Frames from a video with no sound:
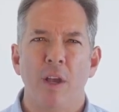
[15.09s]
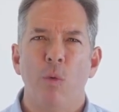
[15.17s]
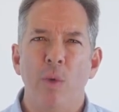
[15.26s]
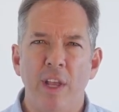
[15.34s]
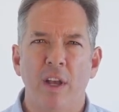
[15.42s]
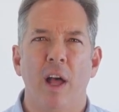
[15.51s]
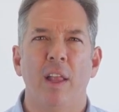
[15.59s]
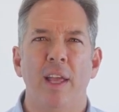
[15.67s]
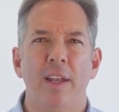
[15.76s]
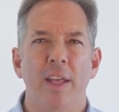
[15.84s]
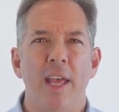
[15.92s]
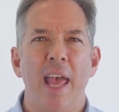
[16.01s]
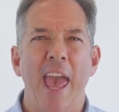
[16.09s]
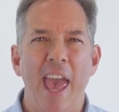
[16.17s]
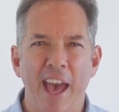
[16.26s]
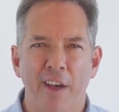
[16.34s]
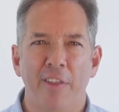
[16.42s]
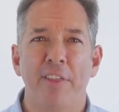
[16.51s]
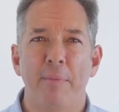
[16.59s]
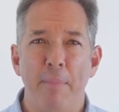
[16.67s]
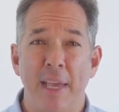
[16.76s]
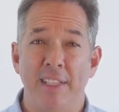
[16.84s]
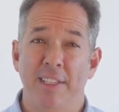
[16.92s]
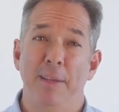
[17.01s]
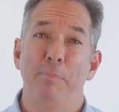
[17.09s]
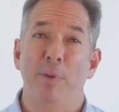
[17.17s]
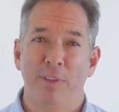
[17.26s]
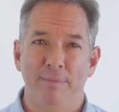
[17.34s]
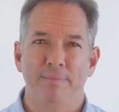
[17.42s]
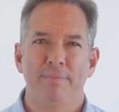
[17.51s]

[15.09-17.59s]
We call it Health Made Simple.